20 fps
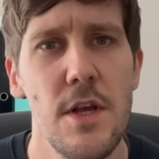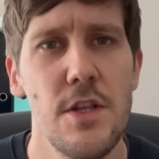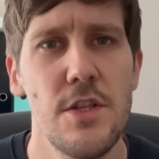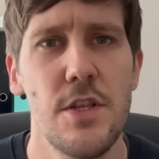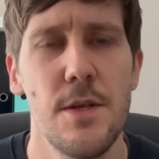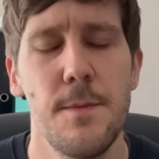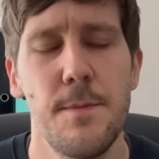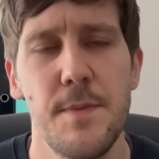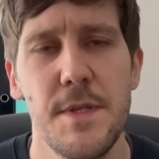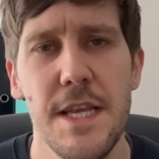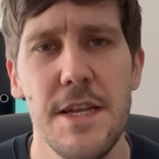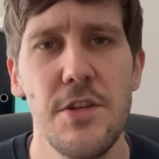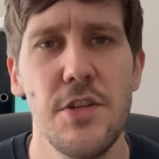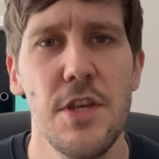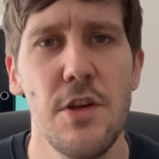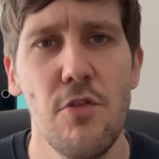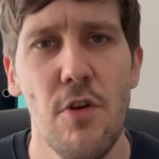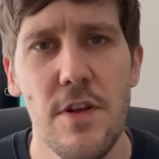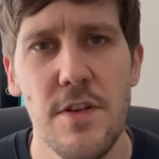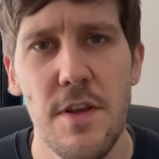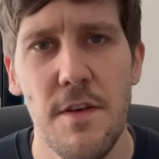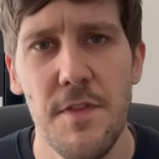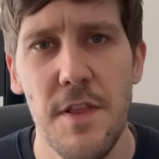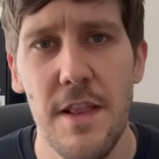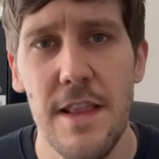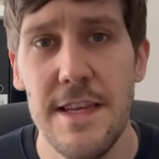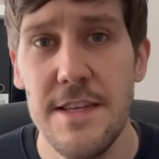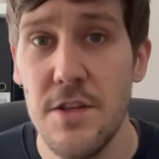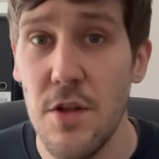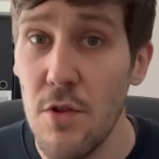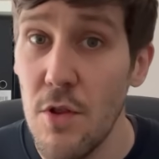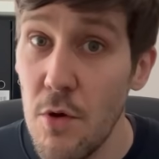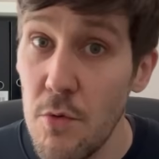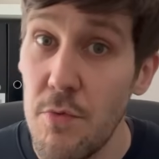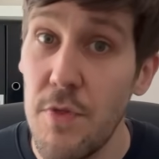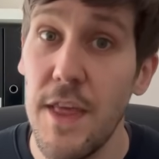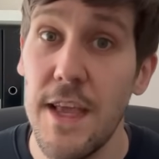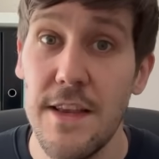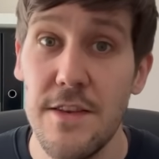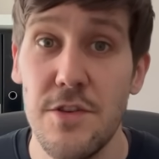to potentially cross off the list. Although
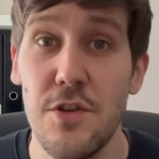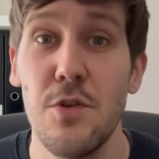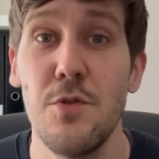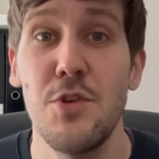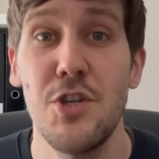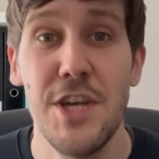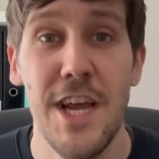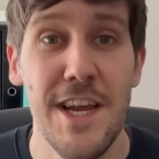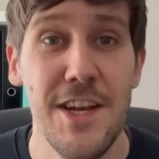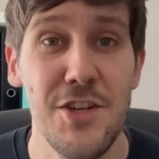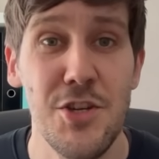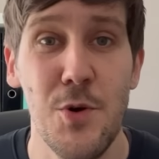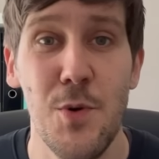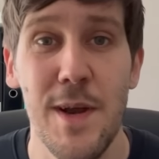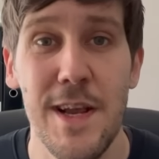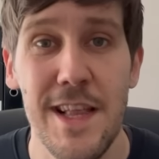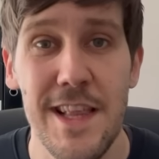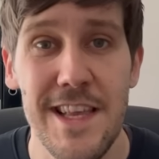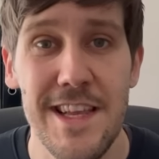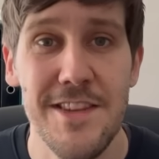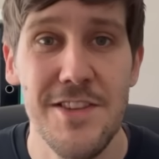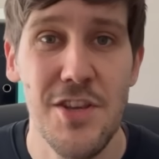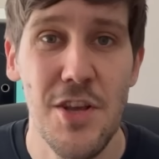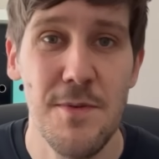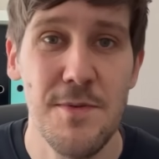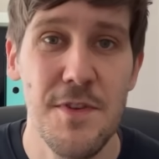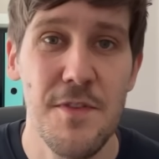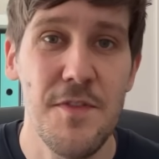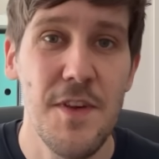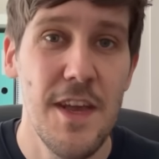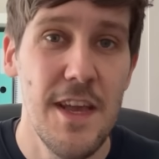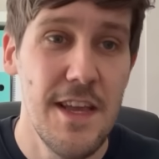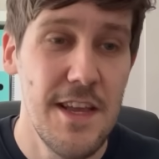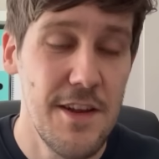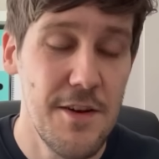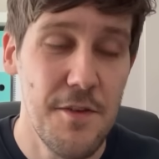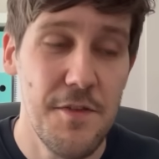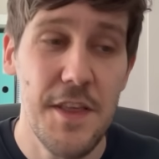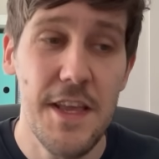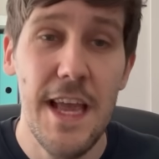things do change quickly in terms of
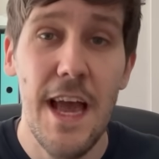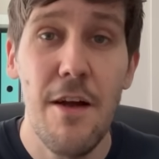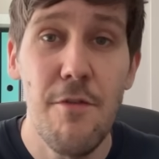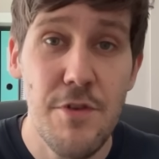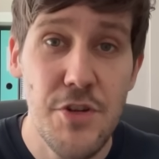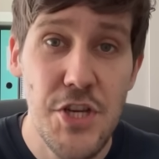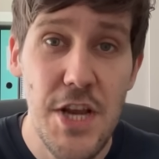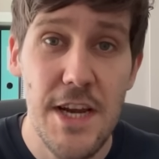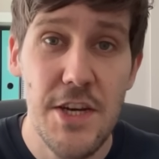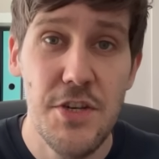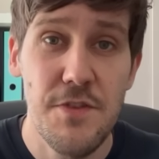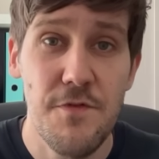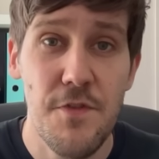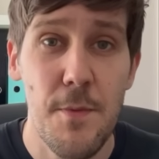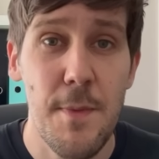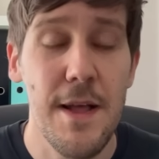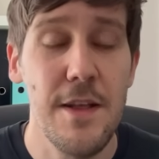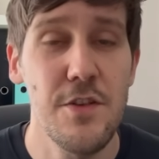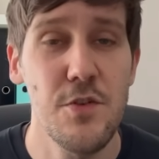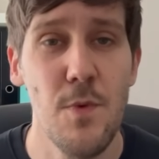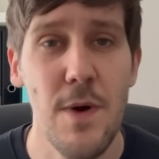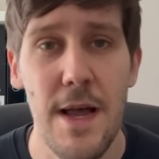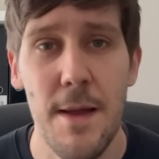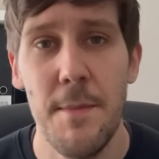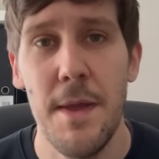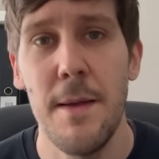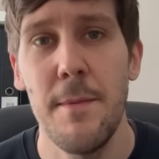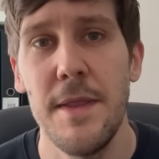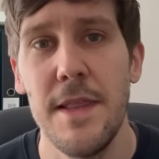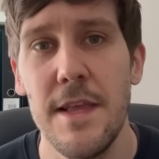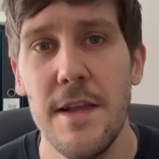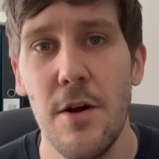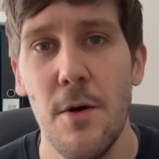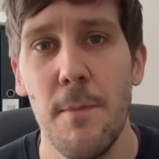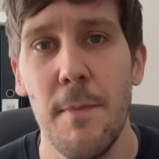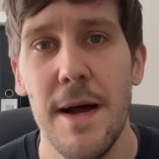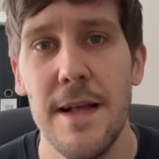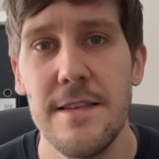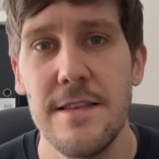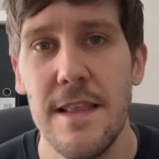you know if they get a rejection from elsewhere, maybe they
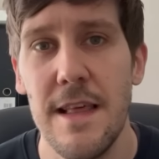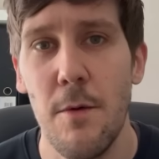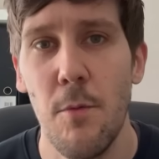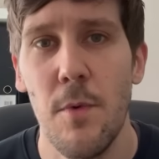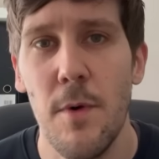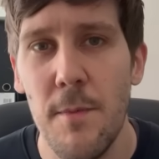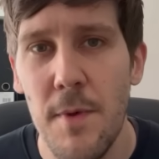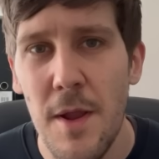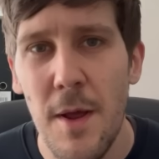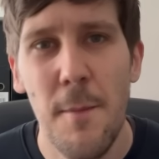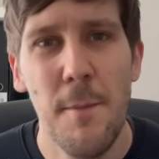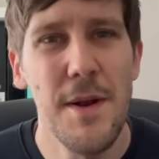come back to that one.